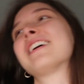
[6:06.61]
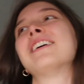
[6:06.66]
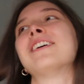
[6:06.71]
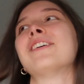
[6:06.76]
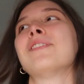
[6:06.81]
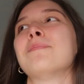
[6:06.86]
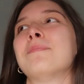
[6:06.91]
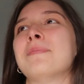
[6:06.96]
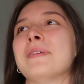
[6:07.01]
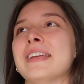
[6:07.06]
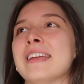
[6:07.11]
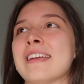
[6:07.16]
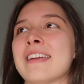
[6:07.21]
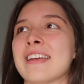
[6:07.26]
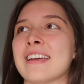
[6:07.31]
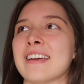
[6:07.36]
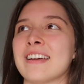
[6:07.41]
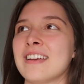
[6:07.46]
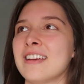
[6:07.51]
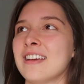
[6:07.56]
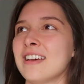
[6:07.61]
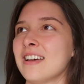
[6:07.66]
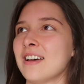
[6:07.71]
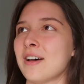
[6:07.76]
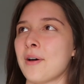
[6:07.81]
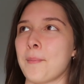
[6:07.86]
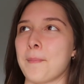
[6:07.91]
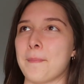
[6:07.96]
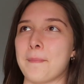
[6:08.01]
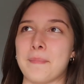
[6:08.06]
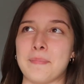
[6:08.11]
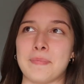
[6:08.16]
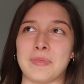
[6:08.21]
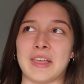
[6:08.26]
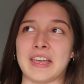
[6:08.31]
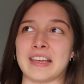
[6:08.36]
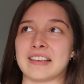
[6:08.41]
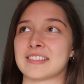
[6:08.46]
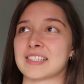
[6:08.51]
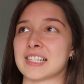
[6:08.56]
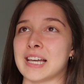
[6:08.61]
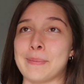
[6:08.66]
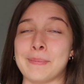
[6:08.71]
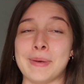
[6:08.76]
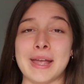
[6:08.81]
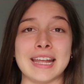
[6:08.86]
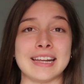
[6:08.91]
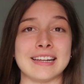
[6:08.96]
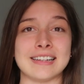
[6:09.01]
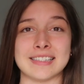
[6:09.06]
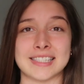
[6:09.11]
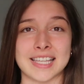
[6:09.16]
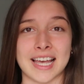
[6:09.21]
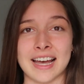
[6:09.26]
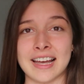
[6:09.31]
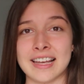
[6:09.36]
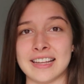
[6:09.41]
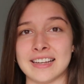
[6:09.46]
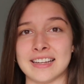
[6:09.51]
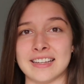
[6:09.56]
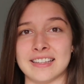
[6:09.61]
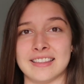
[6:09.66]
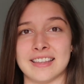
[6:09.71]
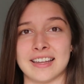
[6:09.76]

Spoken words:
could be like some anxiety